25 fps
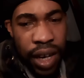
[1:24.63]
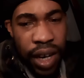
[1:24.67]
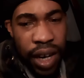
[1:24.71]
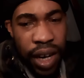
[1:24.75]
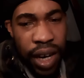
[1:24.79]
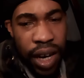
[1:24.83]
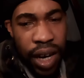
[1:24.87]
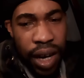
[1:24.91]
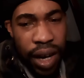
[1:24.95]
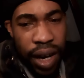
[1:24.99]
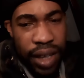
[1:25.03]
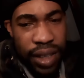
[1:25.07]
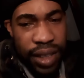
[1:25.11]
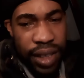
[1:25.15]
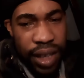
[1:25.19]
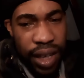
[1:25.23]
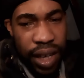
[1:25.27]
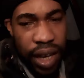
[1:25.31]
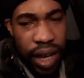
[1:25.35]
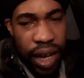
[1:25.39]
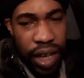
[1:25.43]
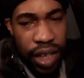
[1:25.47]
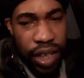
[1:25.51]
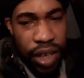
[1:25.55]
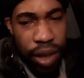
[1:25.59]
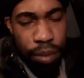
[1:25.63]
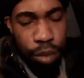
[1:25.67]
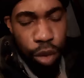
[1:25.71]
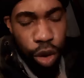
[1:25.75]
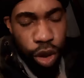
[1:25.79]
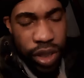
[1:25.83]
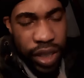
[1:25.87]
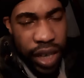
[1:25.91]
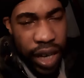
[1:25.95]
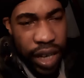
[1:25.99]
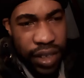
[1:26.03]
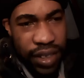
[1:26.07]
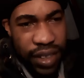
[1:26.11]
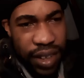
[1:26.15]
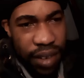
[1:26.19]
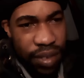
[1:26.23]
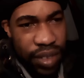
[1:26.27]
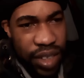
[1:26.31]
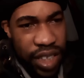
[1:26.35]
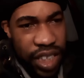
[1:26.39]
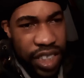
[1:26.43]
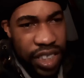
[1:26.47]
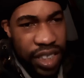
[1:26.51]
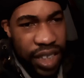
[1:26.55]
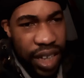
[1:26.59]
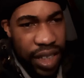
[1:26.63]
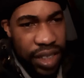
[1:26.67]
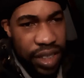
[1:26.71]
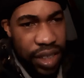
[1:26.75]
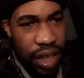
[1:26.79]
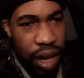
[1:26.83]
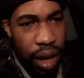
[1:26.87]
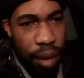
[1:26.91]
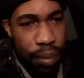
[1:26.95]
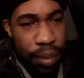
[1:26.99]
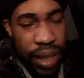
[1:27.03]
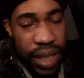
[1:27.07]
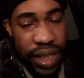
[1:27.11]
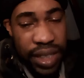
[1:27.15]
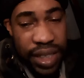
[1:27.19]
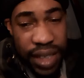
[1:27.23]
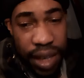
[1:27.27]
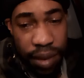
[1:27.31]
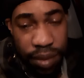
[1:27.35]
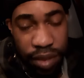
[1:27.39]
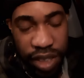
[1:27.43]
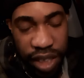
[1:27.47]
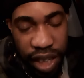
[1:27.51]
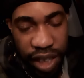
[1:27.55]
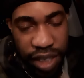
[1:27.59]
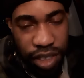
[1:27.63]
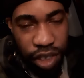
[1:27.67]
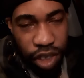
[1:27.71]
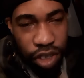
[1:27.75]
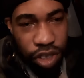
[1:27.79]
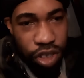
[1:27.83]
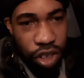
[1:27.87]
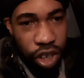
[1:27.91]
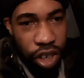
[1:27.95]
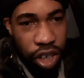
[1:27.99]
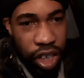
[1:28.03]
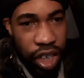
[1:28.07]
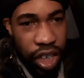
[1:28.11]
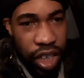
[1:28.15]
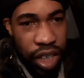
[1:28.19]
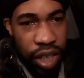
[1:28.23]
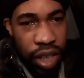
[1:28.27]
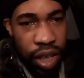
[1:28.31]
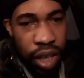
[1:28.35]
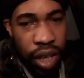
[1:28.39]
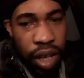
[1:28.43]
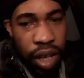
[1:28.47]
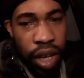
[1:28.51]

Uh, Atal- uh, Young Boys had 17 shots. I mean, seven shots on target.